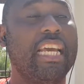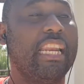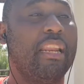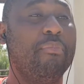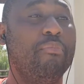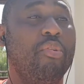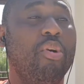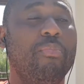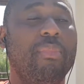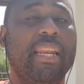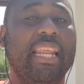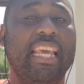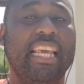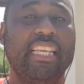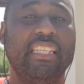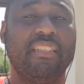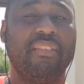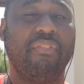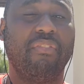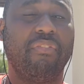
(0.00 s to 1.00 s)
at the moment
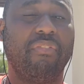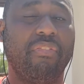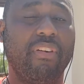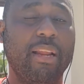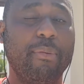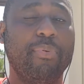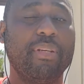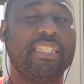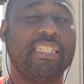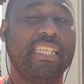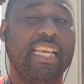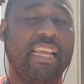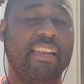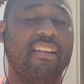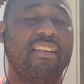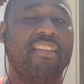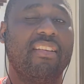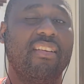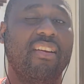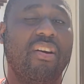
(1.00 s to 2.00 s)
is 3%
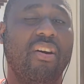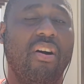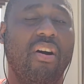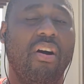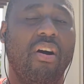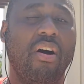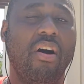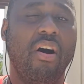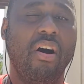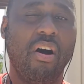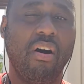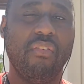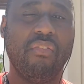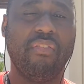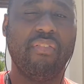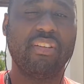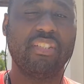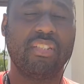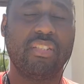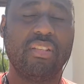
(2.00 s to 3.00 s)
of
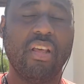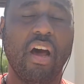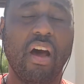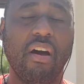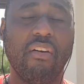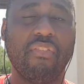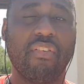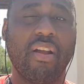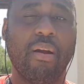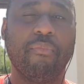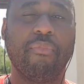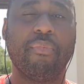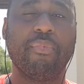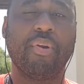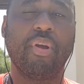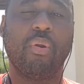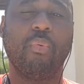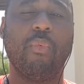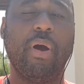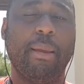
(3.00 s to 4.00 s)
staff come from
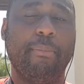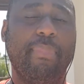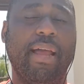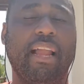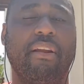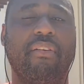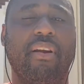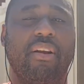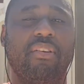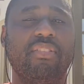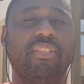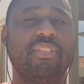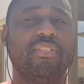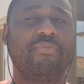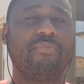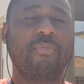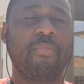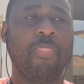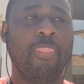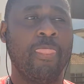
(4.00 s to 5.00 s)
non-white backgrounds,
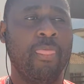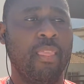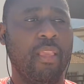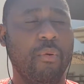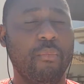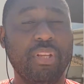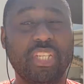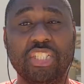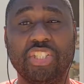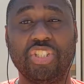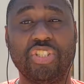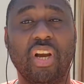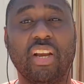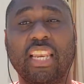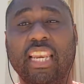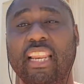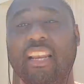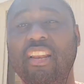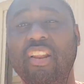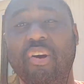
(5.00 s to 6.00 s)
which is
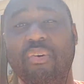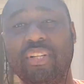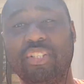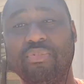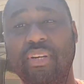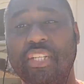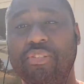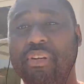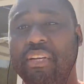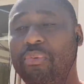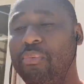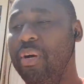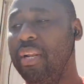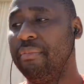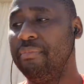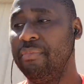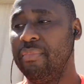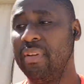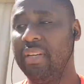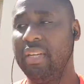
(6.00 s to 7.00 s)
shockingly low in 2021.
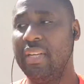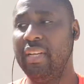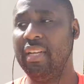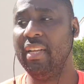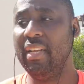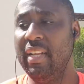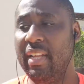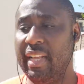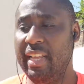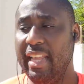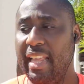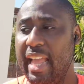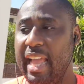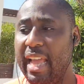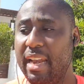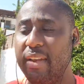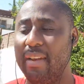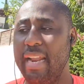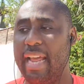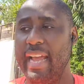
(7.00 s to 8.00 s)

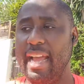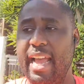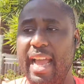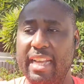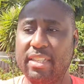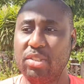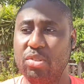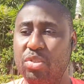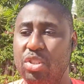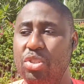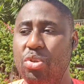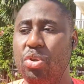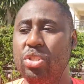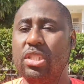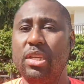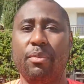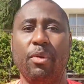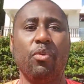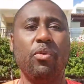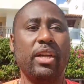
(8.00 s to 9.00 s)
And as a
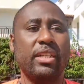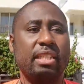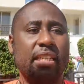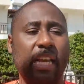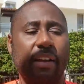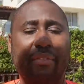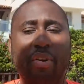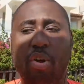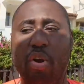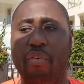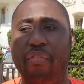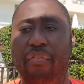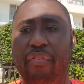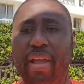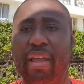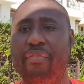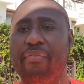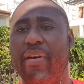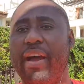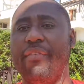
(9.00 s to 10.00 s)
consortium, we worked together, got
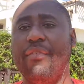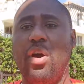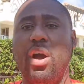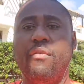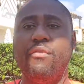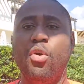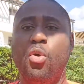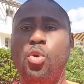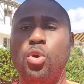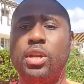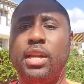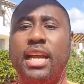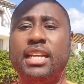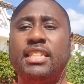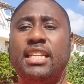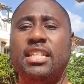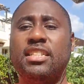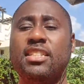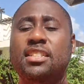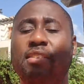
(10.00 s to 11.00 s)
35 other
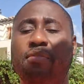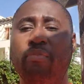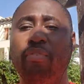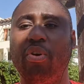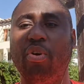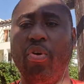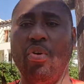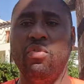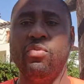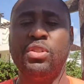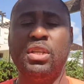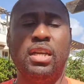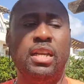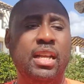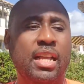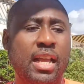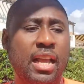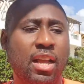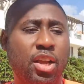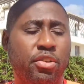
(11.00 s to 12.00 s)
organizations involved,
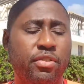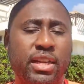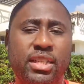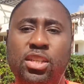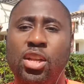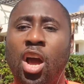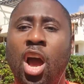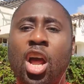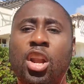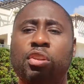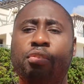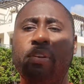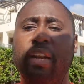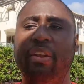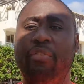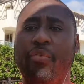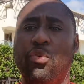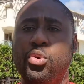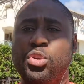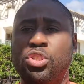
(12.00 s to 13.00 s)
created
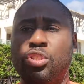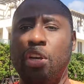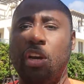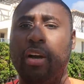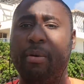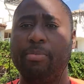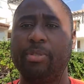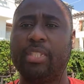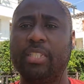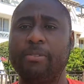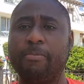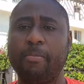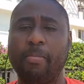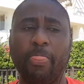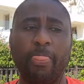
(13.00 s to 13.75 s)
124 jobs.